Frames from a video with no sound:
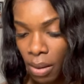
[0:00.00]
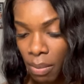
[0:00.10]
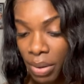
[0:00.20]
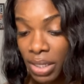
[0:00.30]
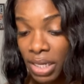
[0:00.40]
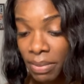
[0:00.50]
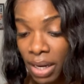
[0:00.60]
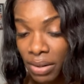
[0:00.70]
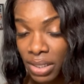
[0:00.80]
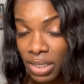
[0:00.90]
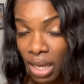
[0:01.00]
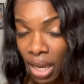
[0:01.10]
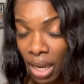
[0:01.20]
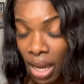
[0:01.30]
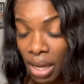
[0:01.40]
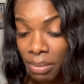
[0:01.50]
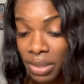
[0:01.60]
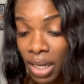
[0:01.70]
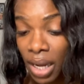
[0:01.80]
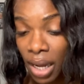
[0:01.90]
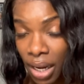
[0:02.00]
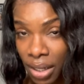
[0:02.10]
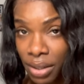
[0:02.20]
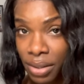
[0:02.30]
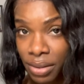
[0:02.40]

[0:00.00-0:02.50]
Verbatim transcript: But deep down inside, I'm tired.